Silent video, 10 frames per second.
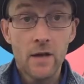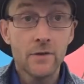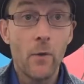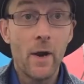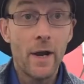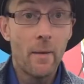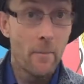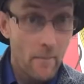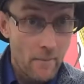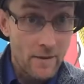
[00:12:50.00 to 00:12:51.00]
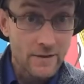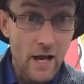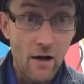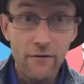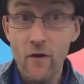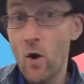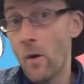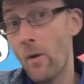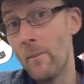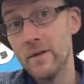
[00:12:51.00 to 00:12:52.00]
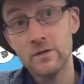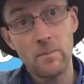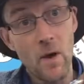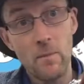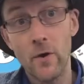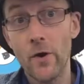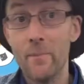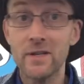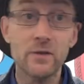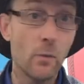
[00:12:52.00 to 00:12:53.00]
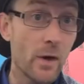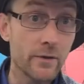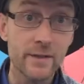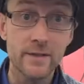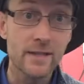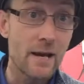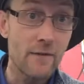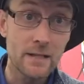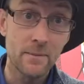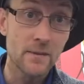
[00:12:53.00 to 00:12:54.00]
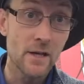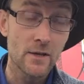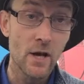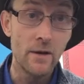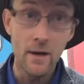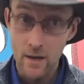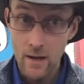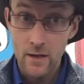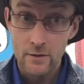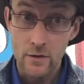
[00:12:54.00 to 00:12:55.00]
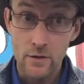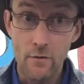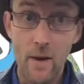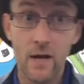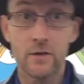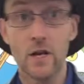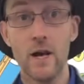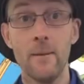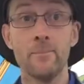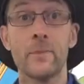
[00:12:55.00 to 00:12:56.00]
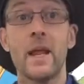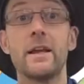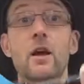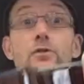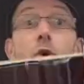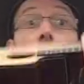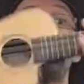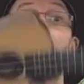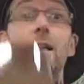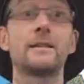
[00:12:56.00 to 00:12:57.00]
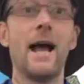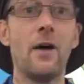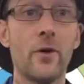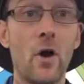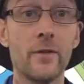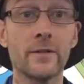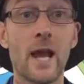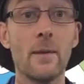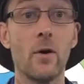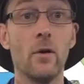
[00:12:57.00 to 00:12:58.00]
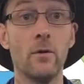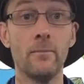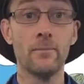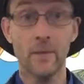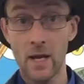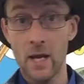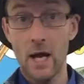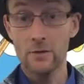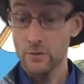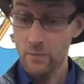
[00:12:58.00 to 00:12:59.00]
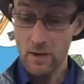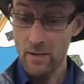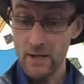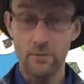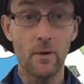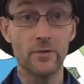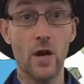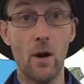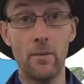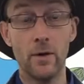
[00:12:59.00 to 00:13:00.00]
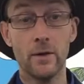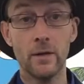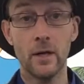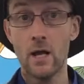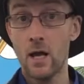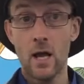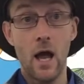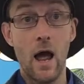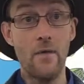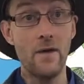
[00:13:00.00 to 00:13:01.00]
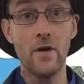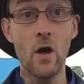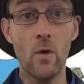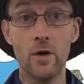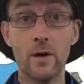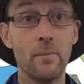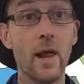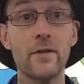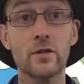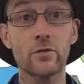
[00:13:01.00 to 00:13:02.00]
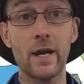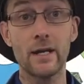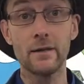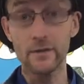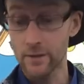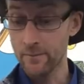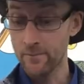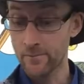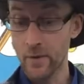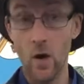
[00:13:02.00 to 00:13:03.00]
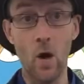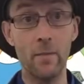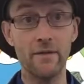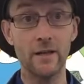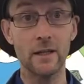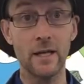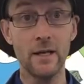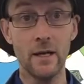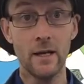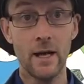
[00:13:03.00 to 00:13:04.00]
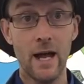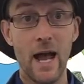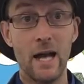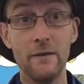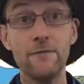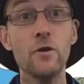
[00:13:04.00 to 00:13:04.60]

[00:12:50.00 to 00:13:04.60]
So when myself or Mr. Beaumont or Mr. Wilson say rest position, just to remind you, it goes upside down on the table, just put your plectrum on top, and then no one can play the strings or be fiddling. And if